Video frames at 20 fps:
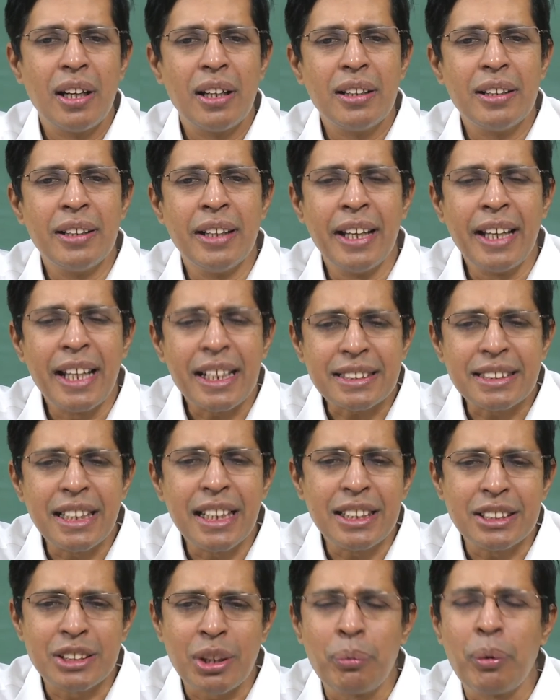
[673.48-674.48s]
The next thing
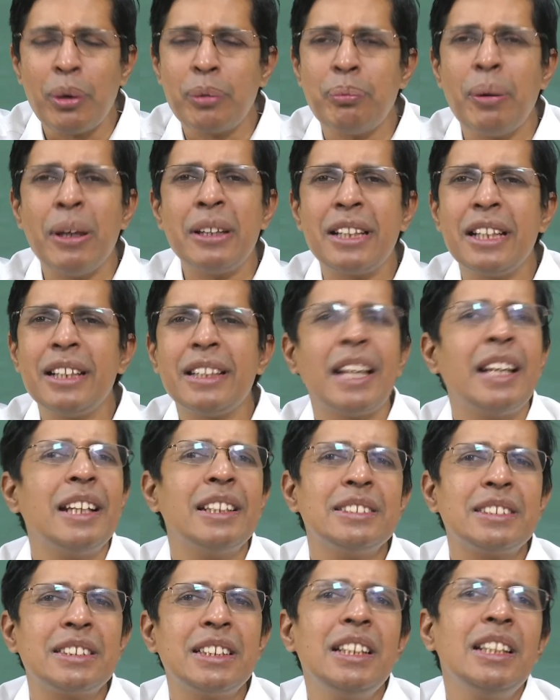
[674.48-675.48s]
is about
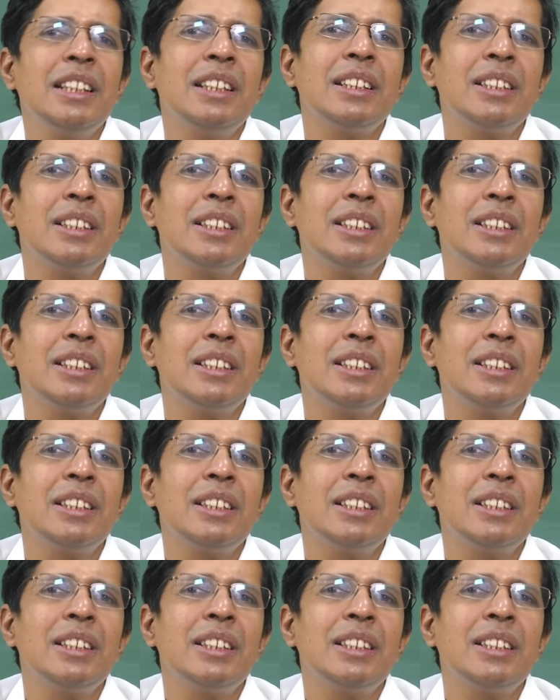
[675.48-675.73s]
multi-tenancy.